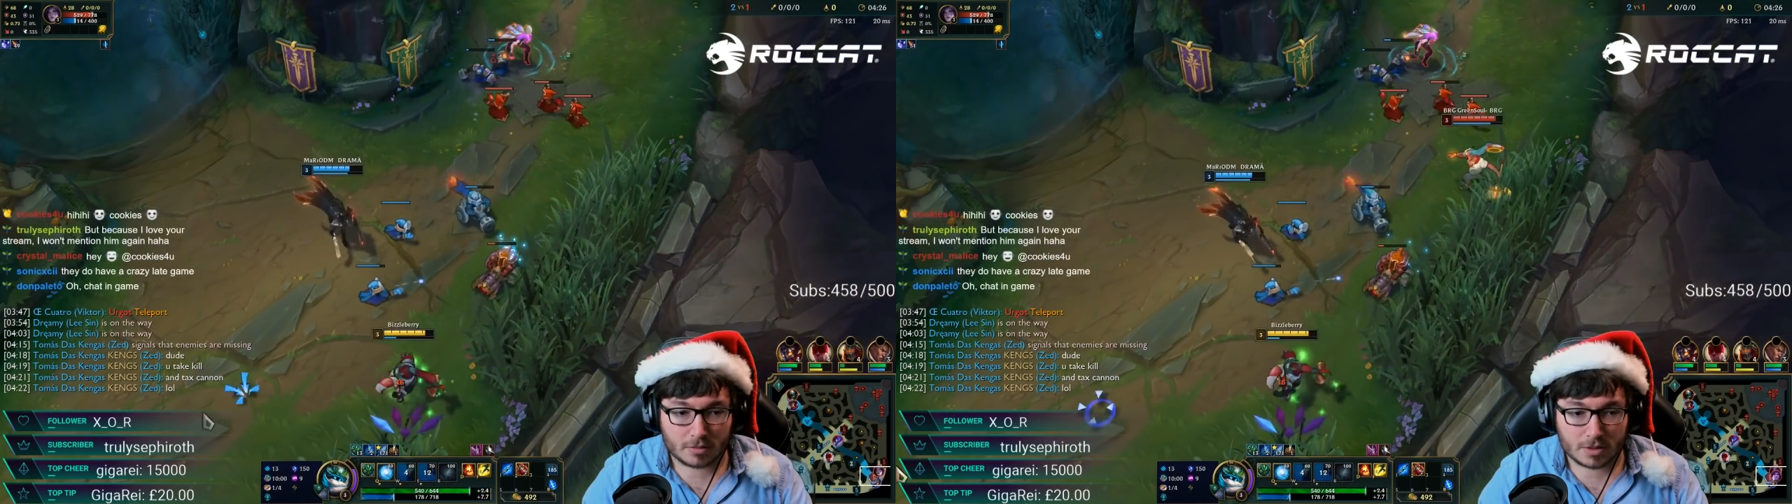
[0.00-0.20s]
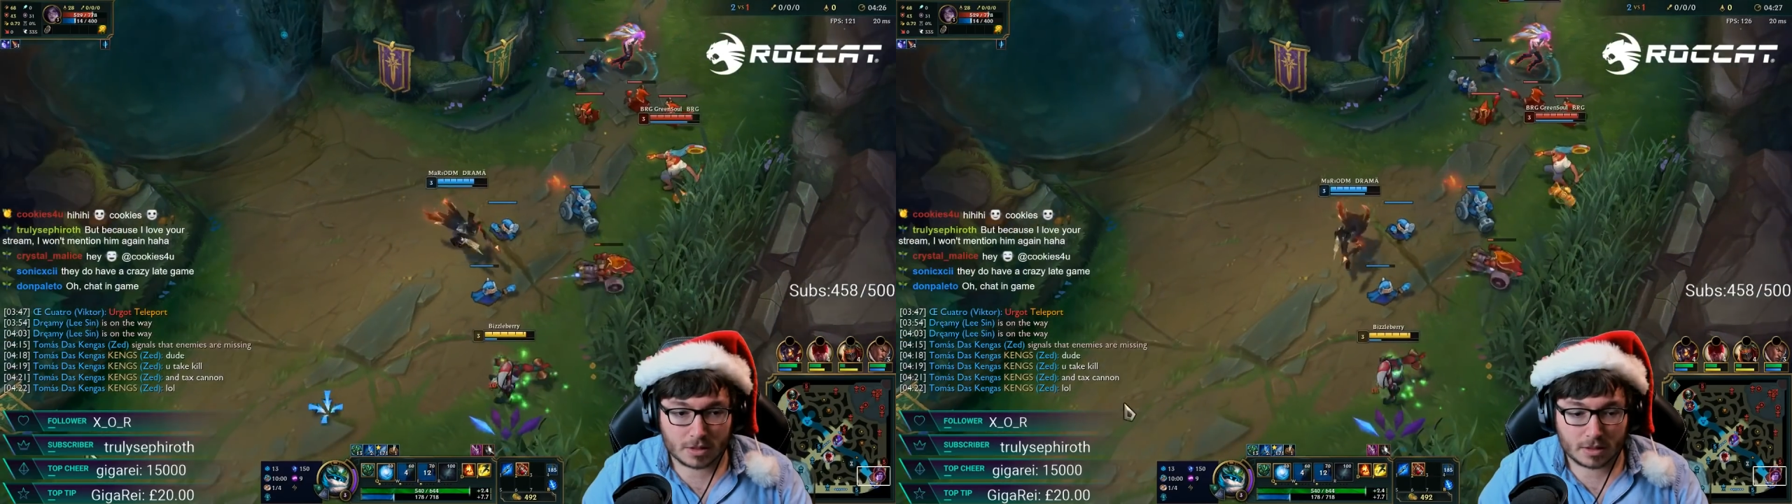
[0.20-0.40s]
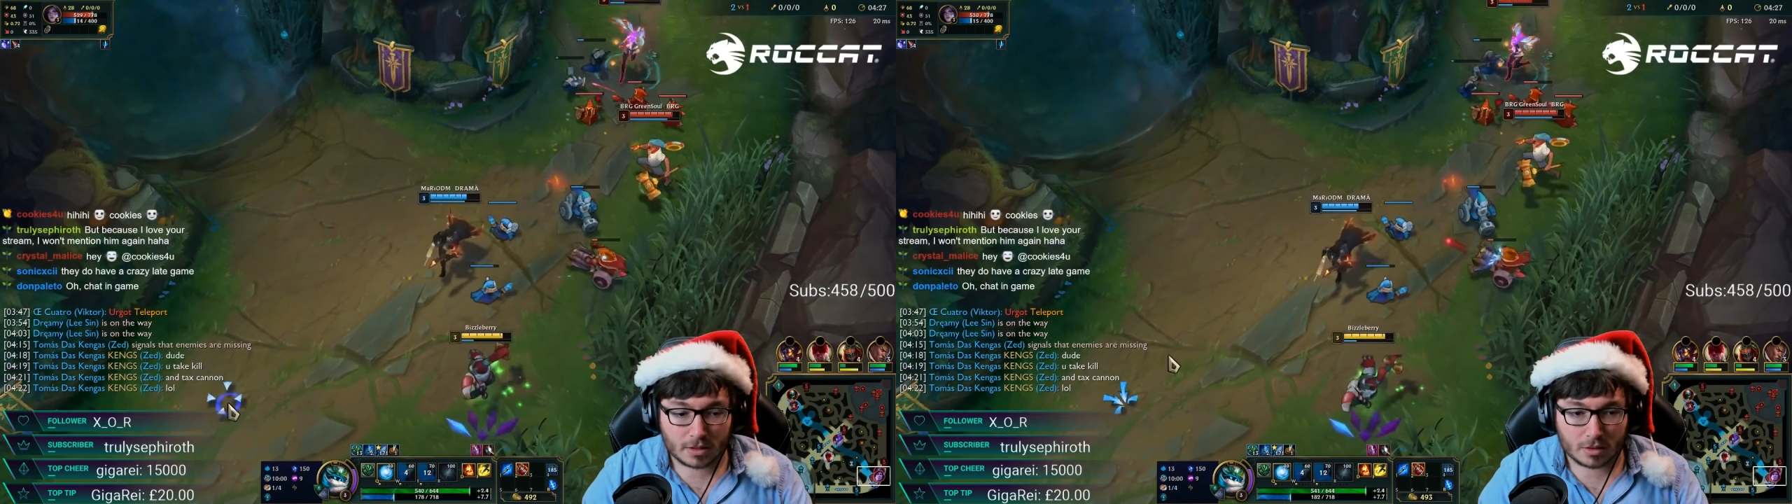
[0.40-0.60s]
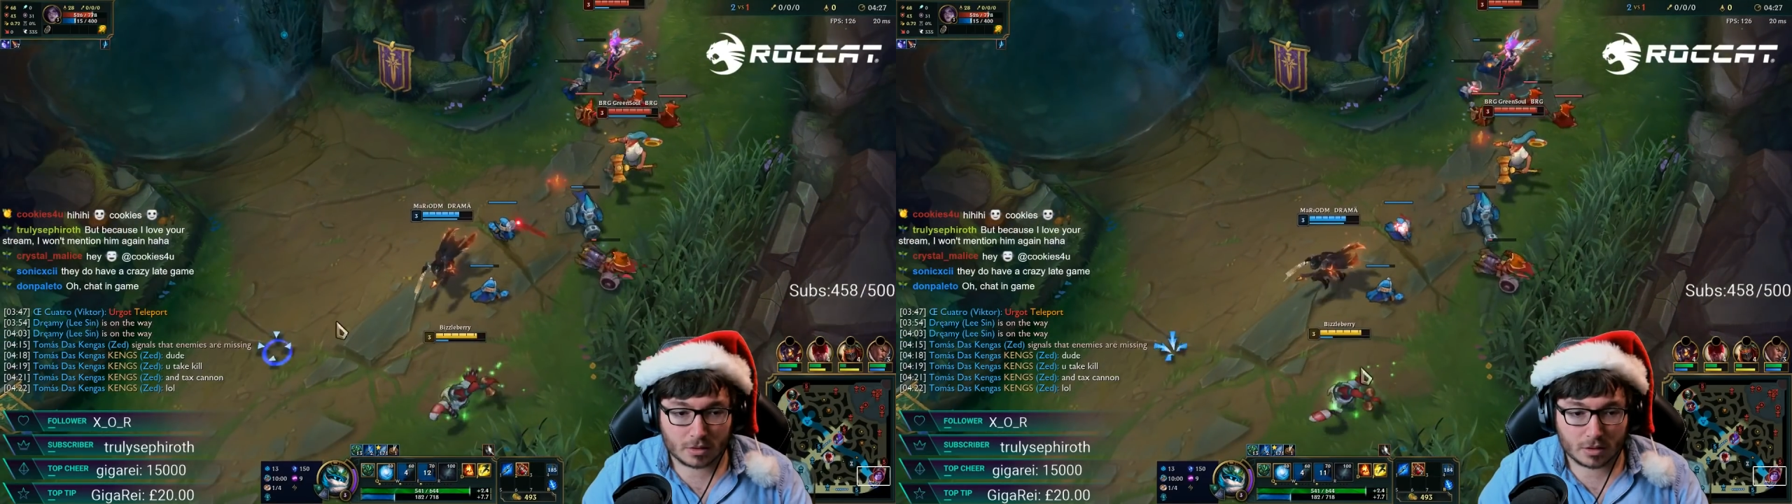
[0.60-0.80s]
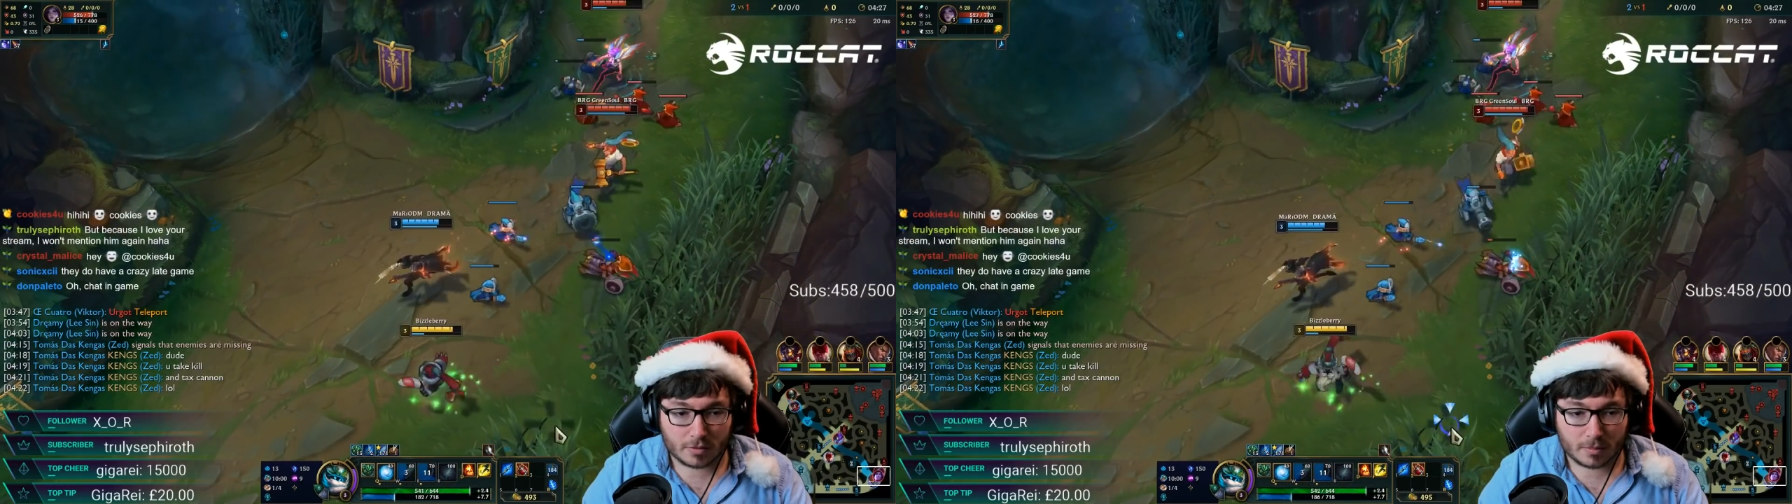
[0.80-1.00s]
Just gonna eat a
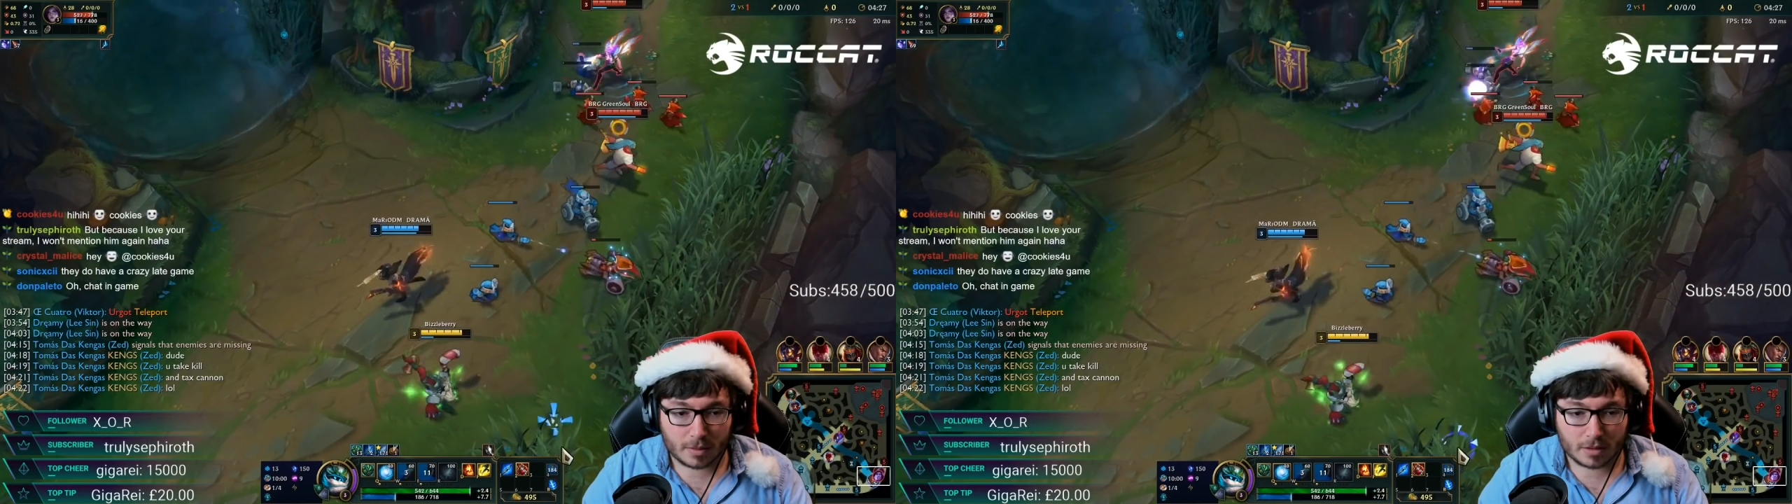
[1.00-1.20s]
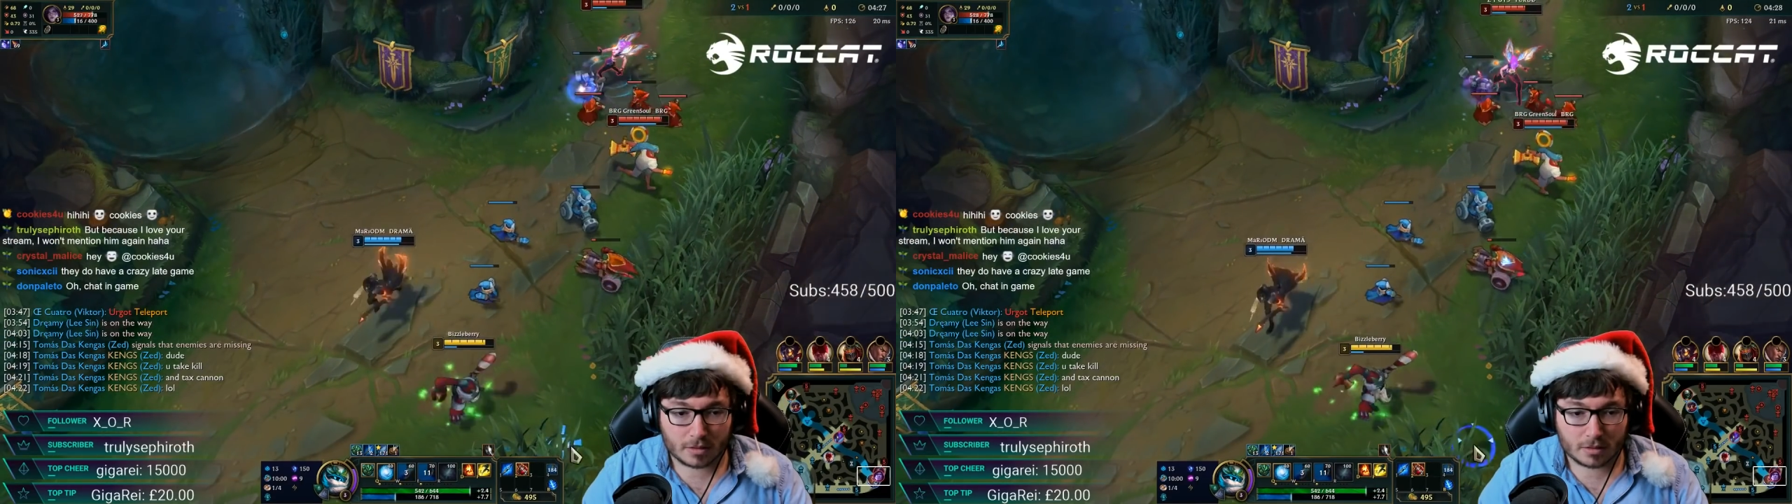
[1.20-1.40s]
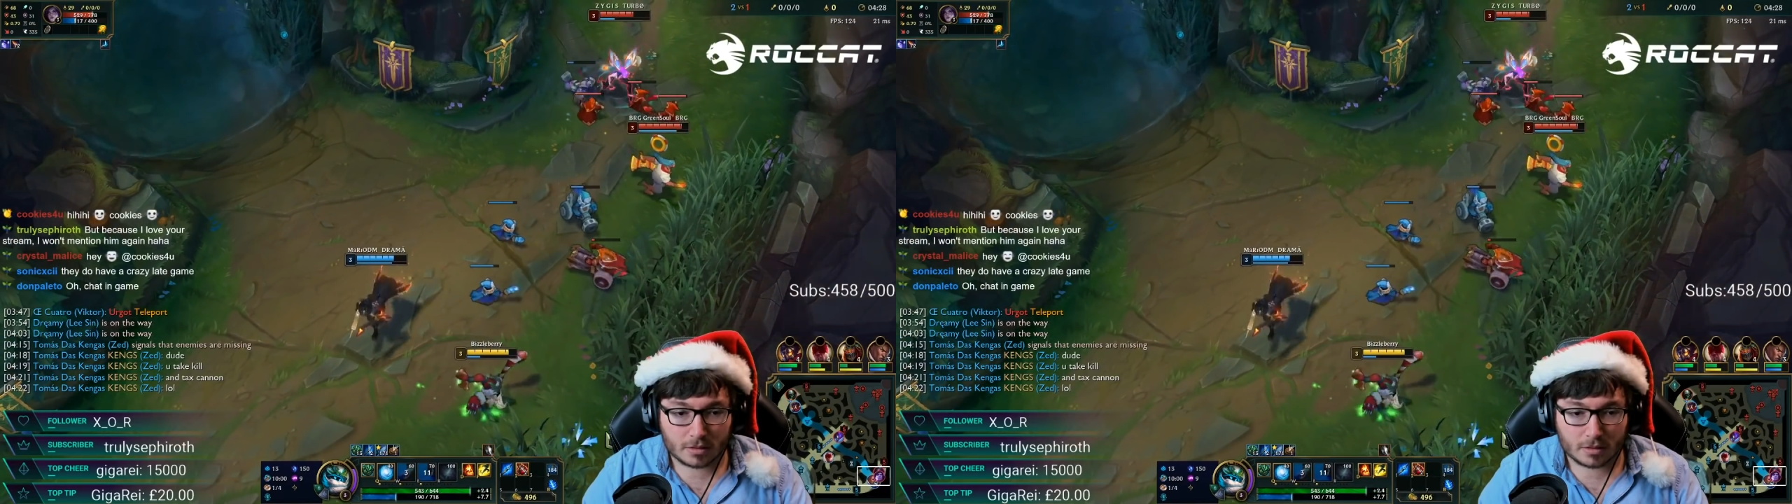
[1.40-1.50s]
cookie for mana.